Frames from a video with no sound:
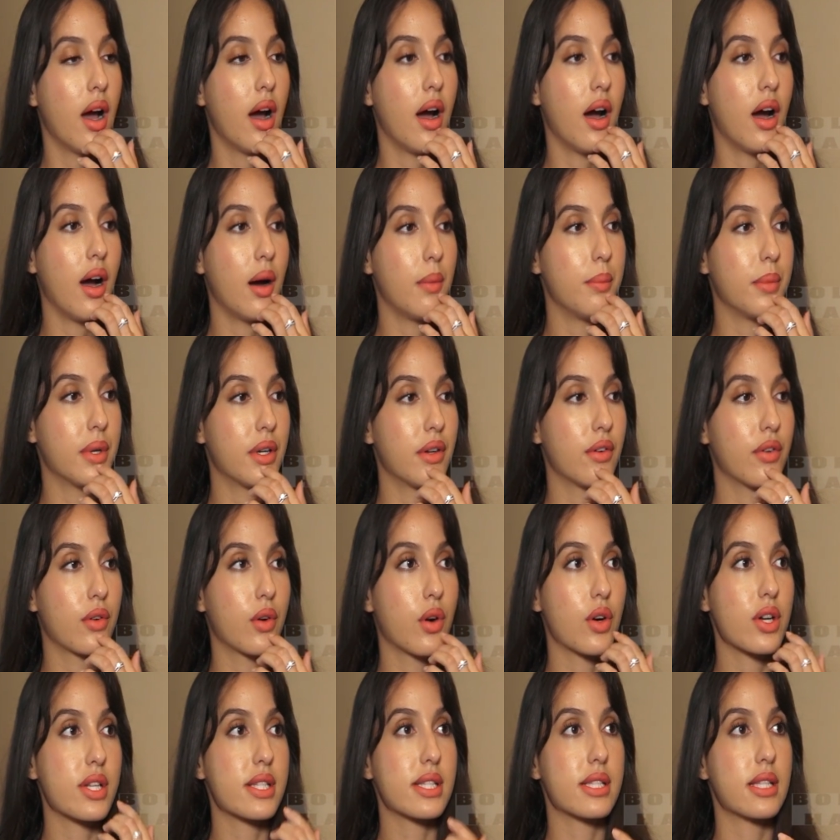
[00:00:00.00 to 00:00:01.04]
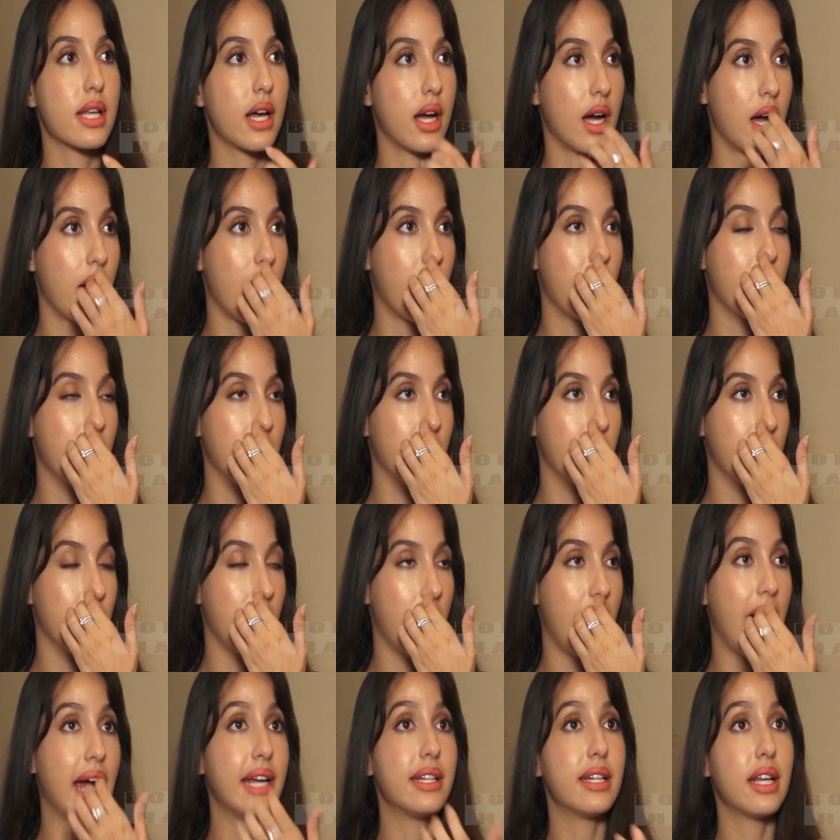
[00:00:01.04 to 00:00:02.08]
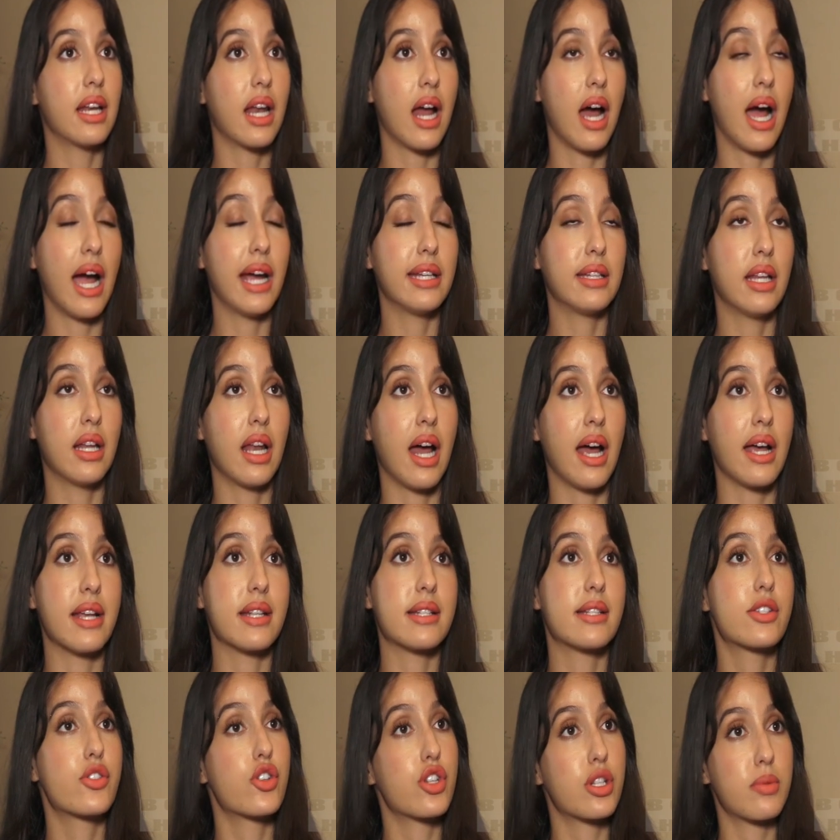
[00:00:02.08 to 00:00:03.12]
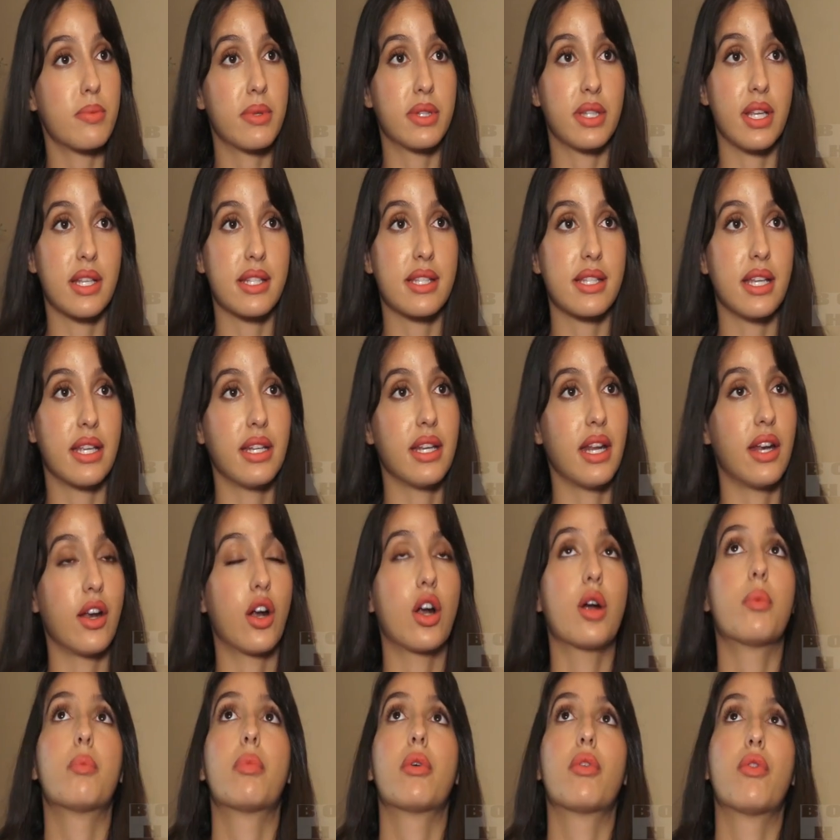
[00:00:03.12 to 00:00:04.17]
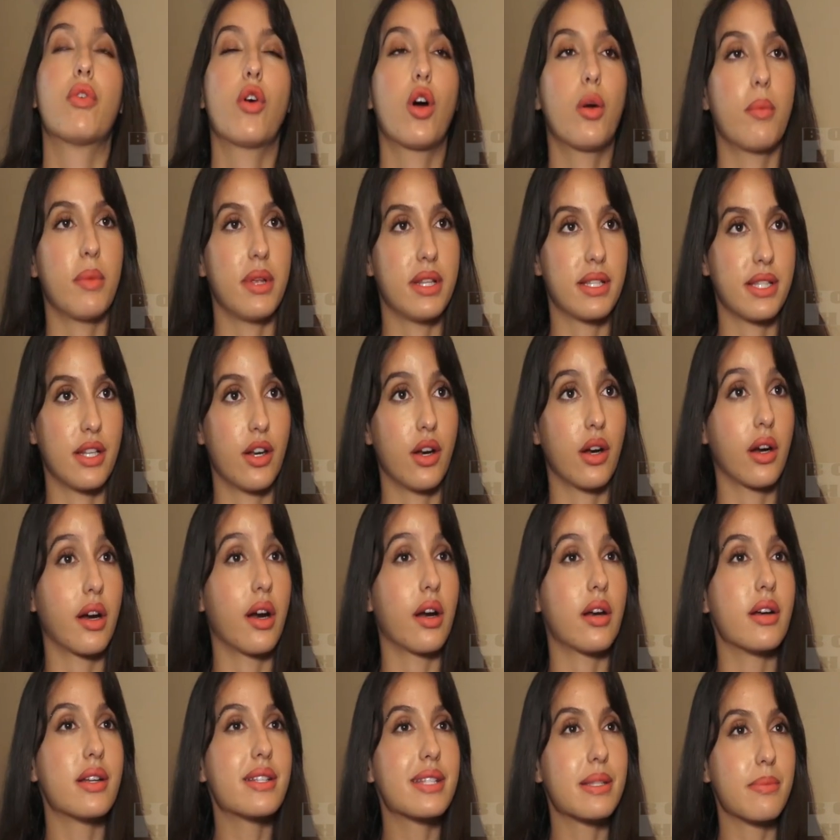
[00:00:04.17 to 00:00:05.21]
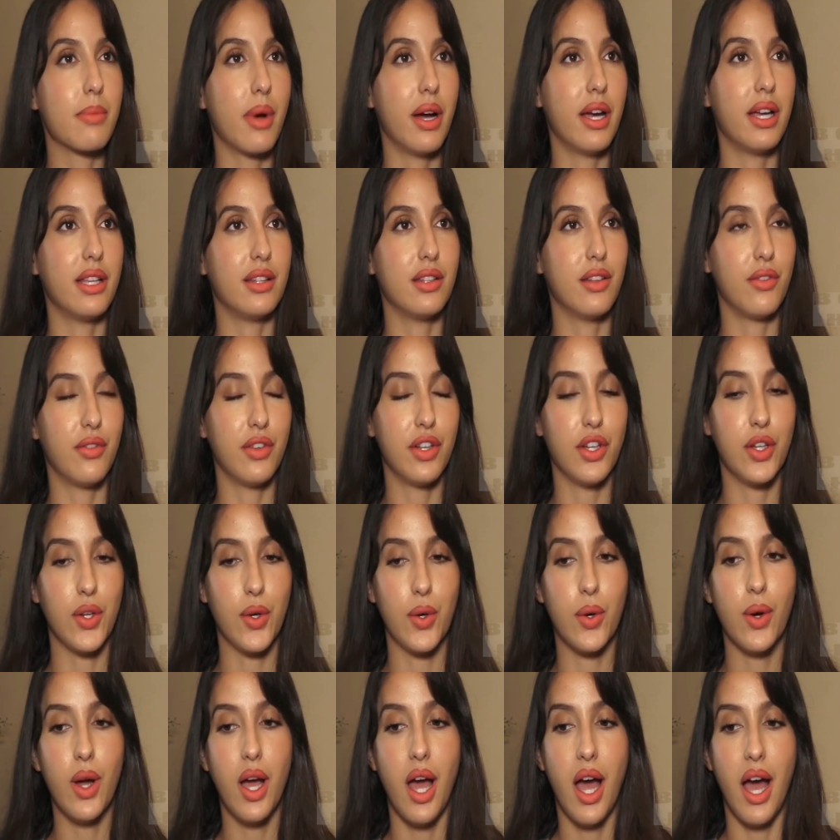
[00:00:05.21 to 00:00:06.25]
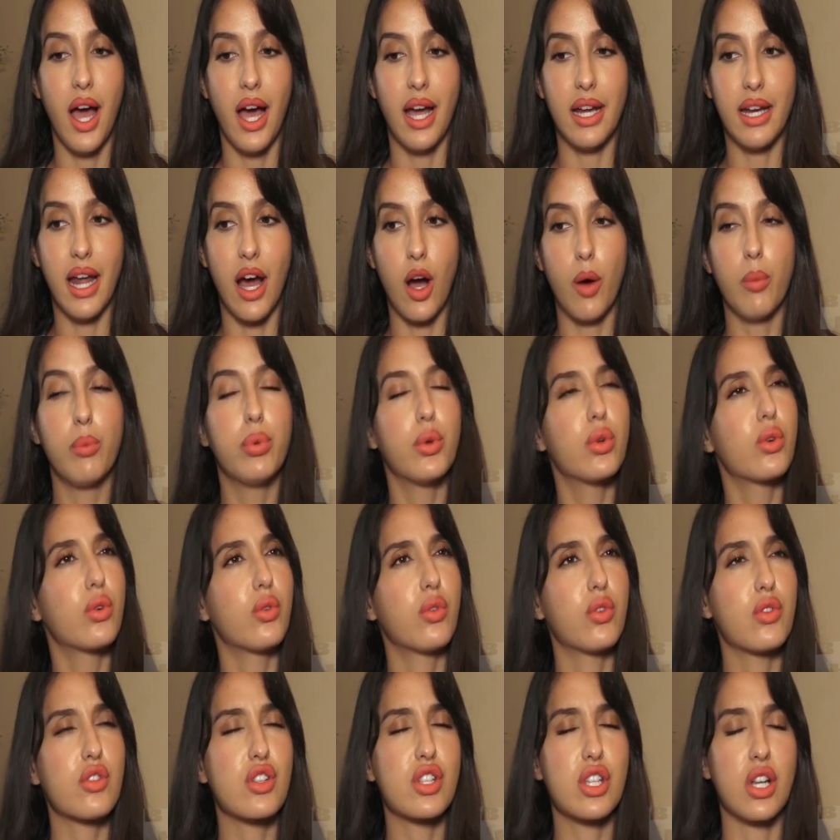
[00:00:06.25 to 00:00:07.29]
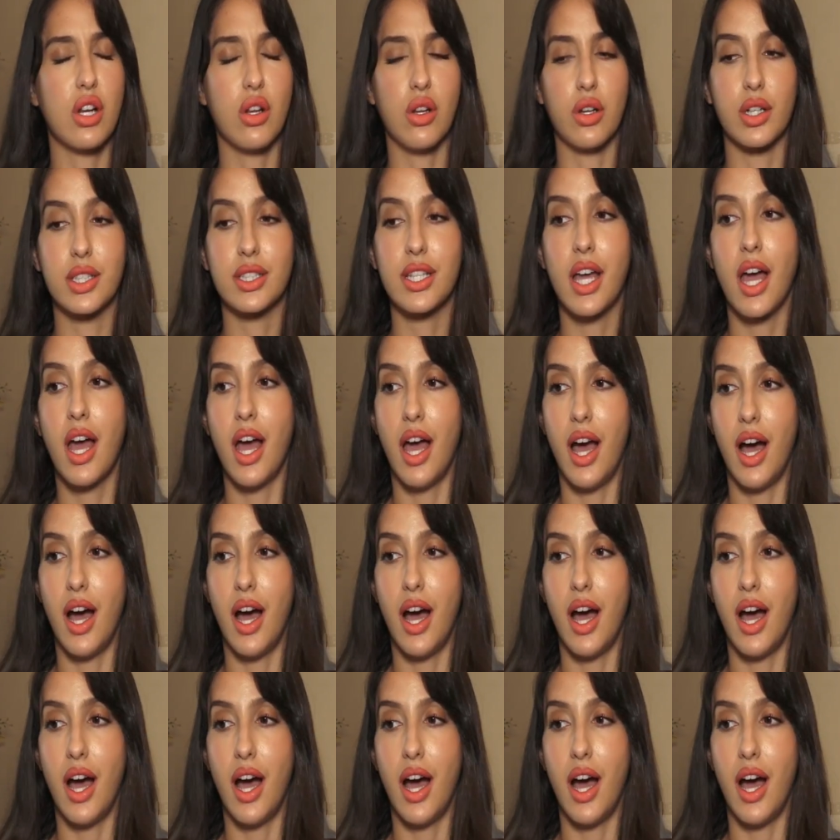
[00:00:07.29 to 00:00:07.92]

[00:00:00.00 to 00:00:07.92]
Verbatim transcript: Um, and of course, I ideal, idolized Sushmita Sen and her performance and her charisma in the video and how beautiful she looked.